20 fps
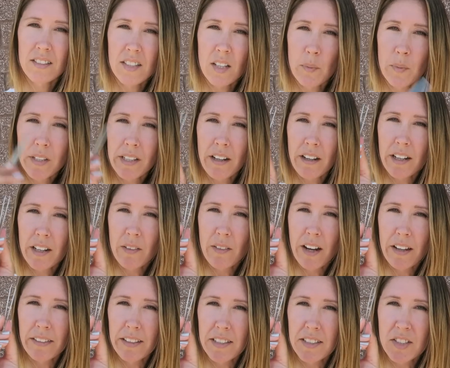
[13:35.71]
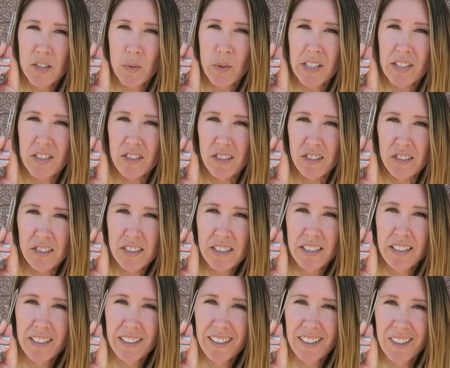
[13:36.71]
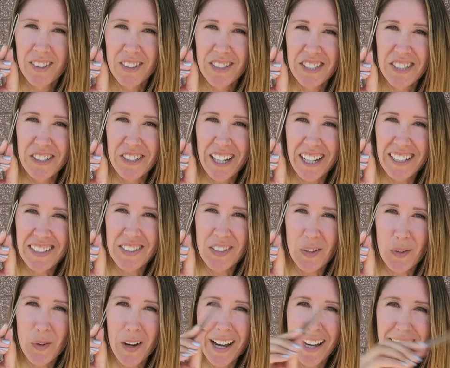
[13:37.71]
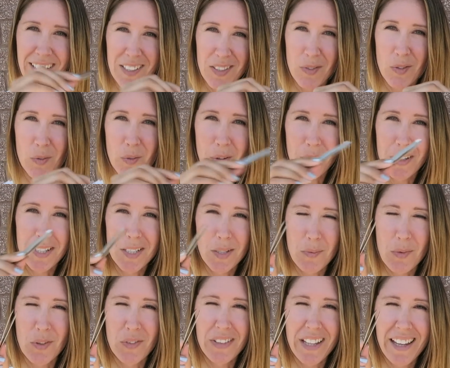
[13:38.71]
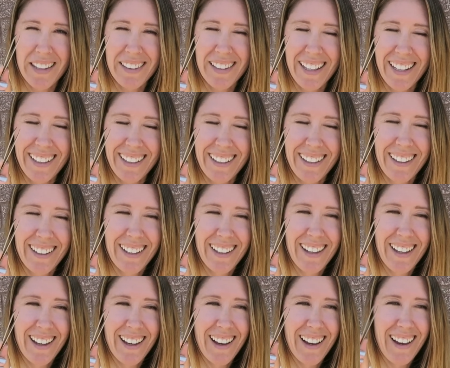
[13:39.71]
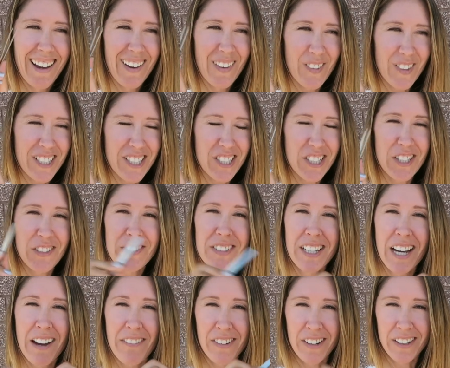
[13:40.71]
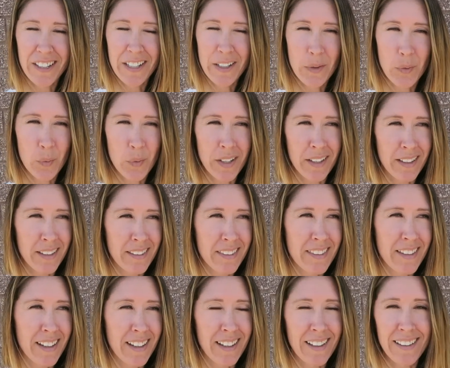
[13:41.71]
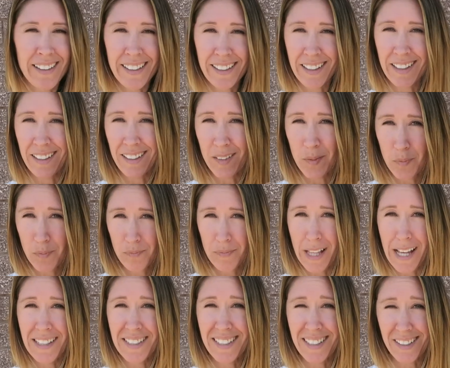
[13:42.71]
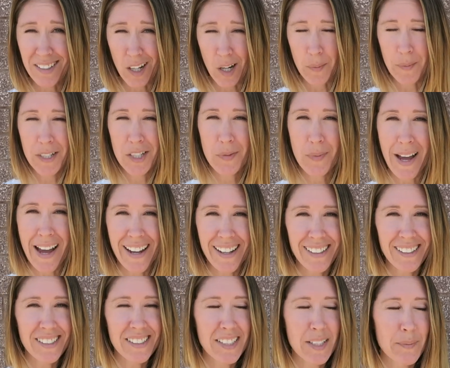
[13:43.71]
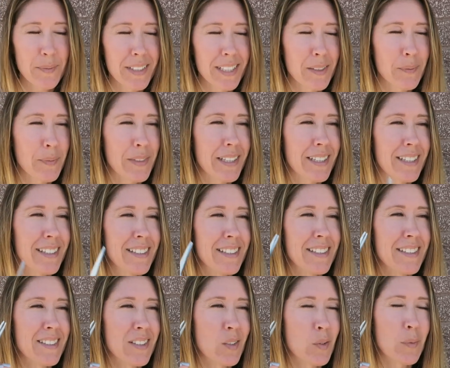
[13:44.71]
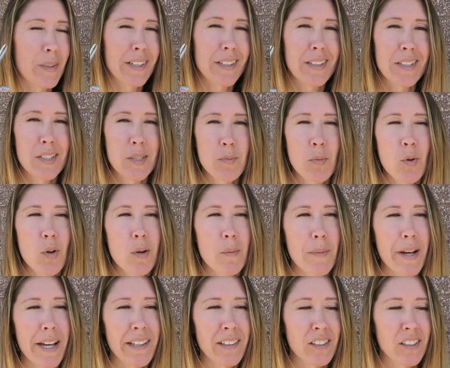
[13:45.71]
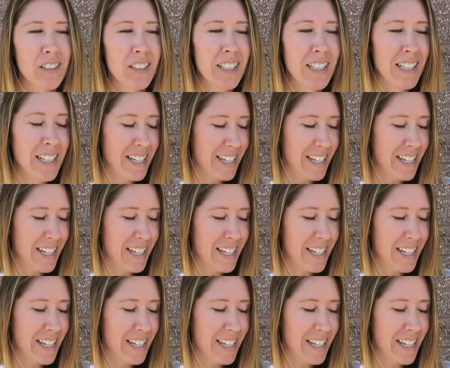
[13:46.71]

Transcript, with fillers: So I've been carrying around these tweezers, which you guys know why, because when we went to move that thing, we should have covered it with like a plastic garbage bag or something, because oh my goodness, poor Michael.